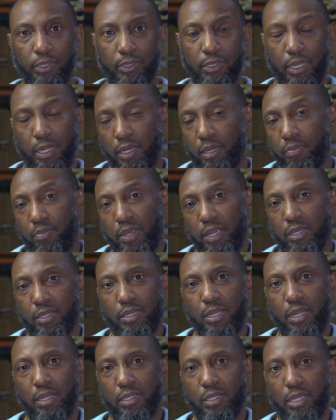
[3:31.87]
then it makes
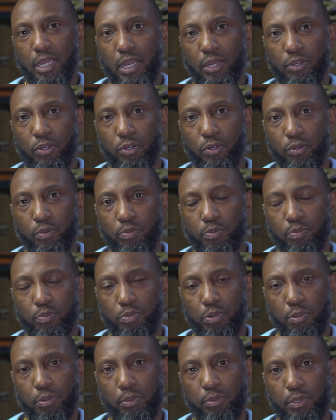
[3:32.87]
sense that you
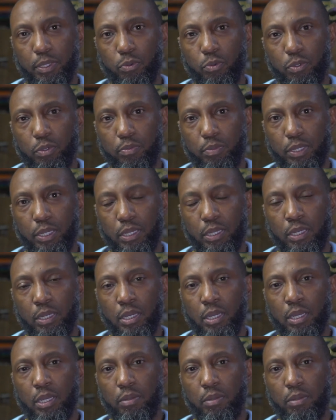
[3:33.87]
probably would be